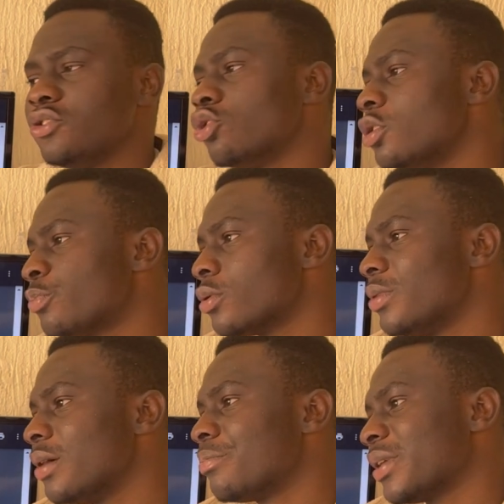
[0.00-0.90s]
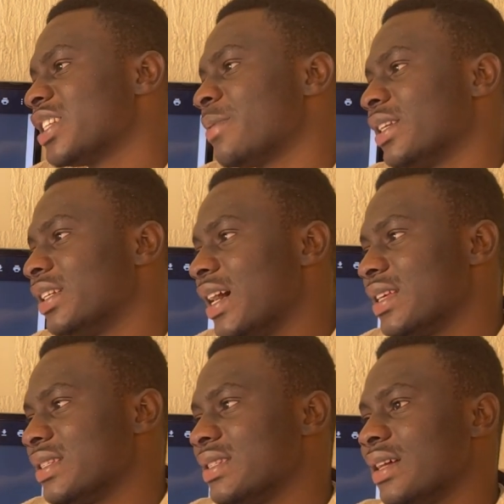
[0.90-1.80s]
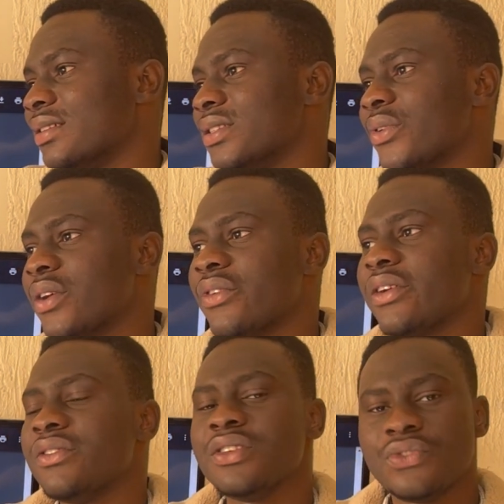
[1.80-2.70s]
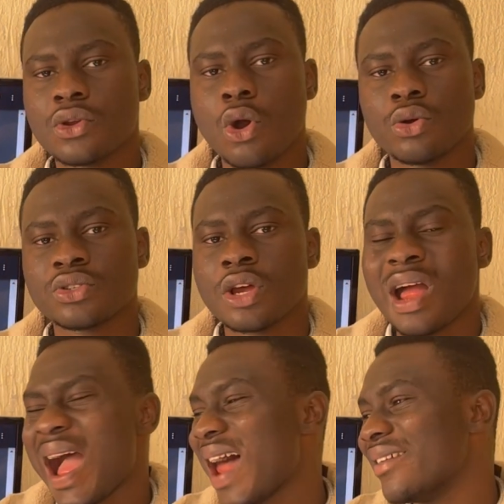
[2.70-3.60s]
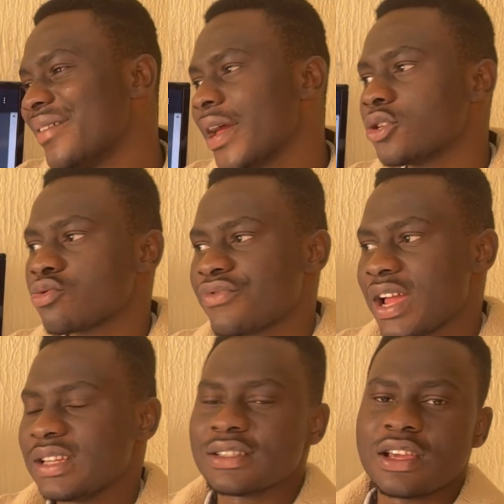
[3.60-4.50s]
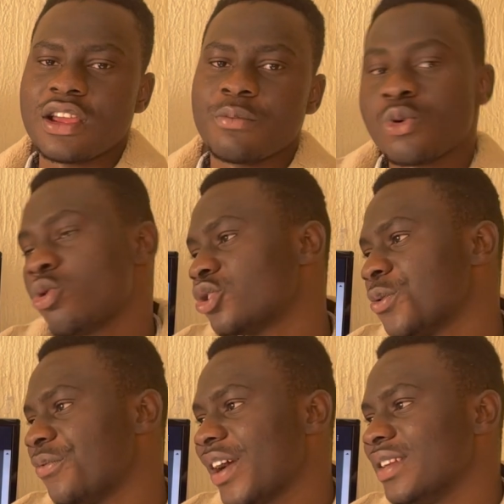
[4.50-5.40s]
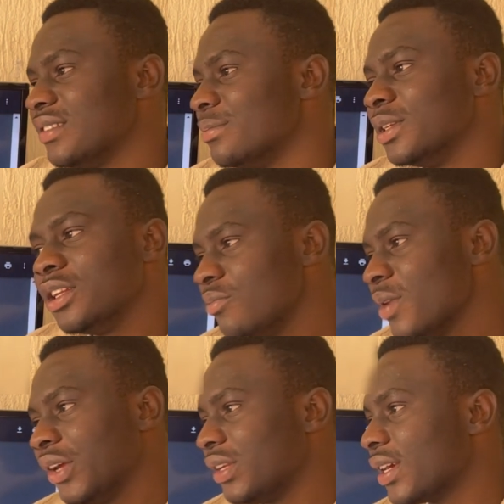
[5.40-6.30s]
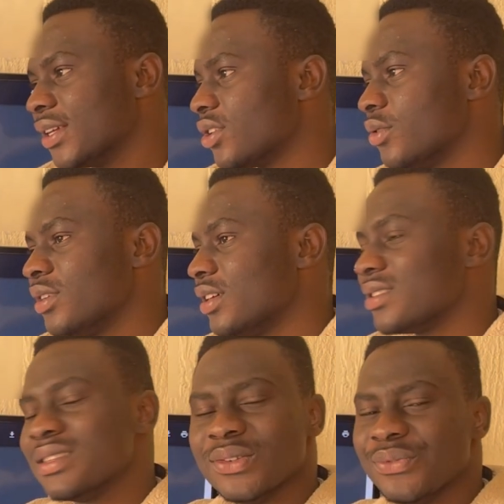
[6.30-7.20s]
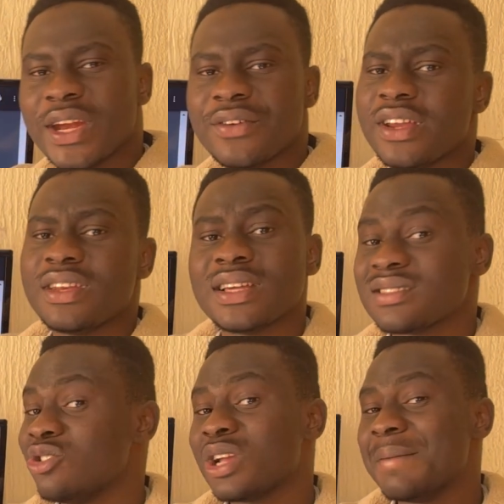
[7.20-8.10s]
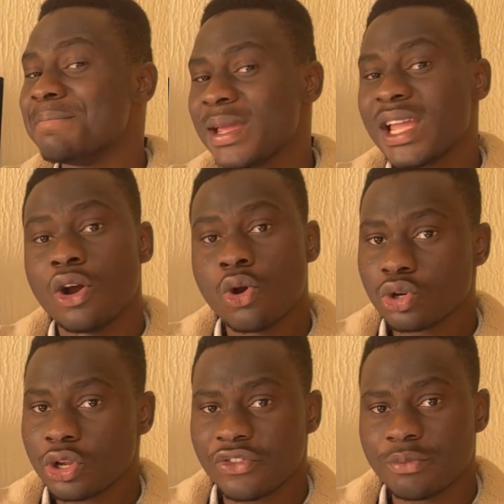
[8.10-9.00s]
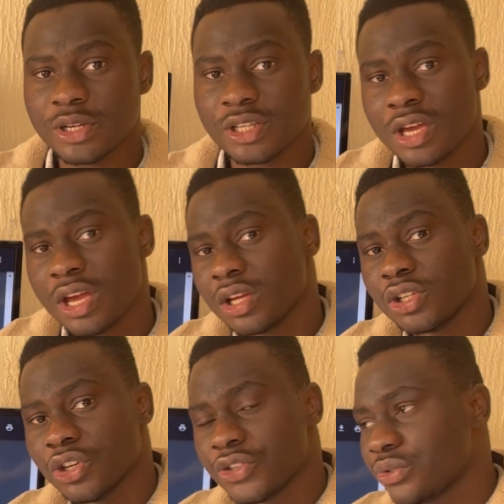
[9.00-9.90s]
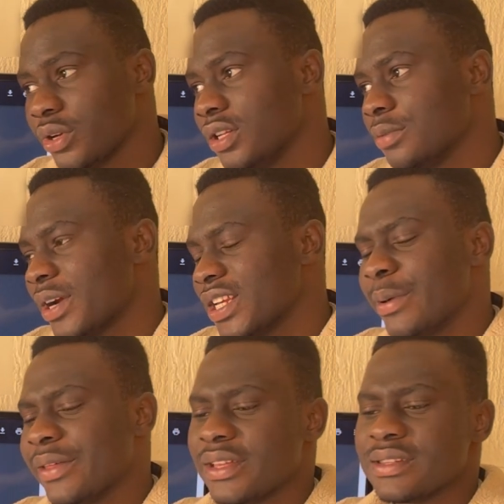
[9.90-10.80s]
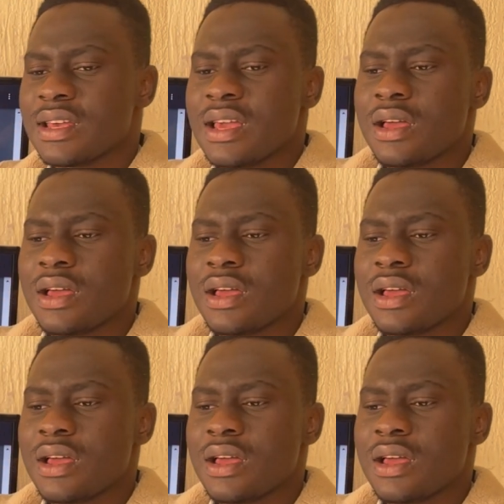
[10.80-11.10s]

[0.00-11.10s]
The only problem price pattern has is that it's very, very difficult and rare to find. But once you find it, believe me, and you take a trade with it, it's very, very nice, and you can make a whole lot of money just trading price patterns.